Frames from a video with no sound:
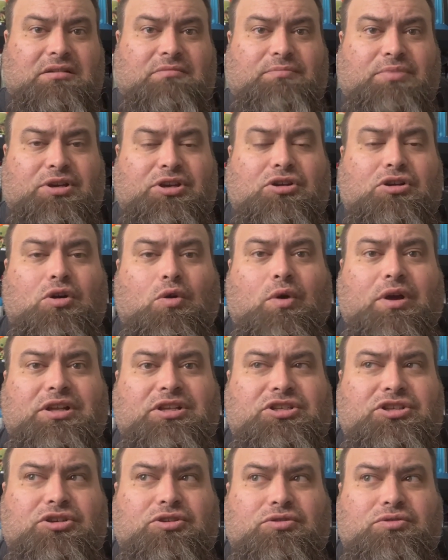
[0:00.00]
but you're going
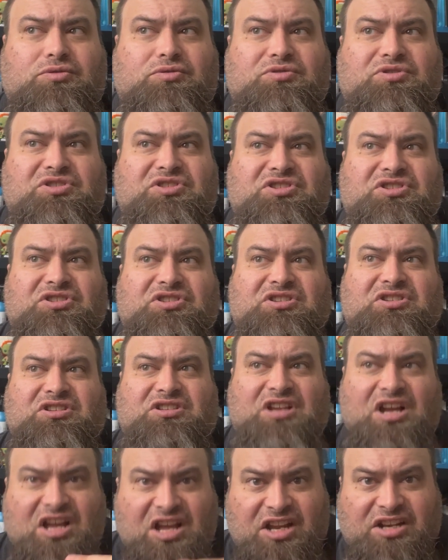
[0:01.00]
to
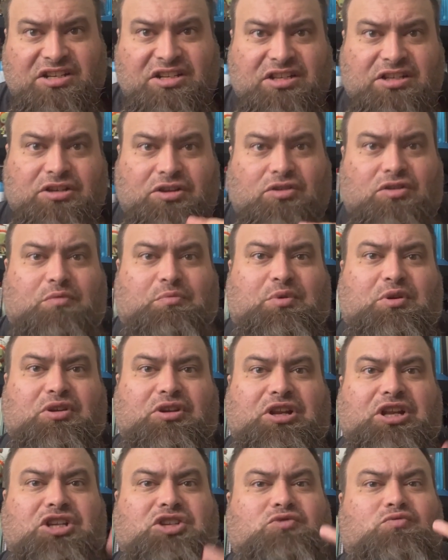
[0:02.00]
stunt your
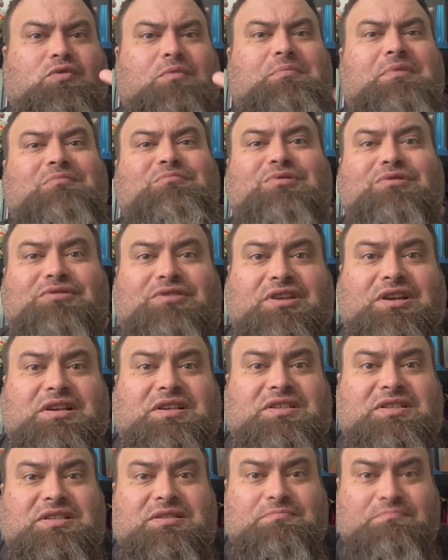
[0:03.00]
ability to remember things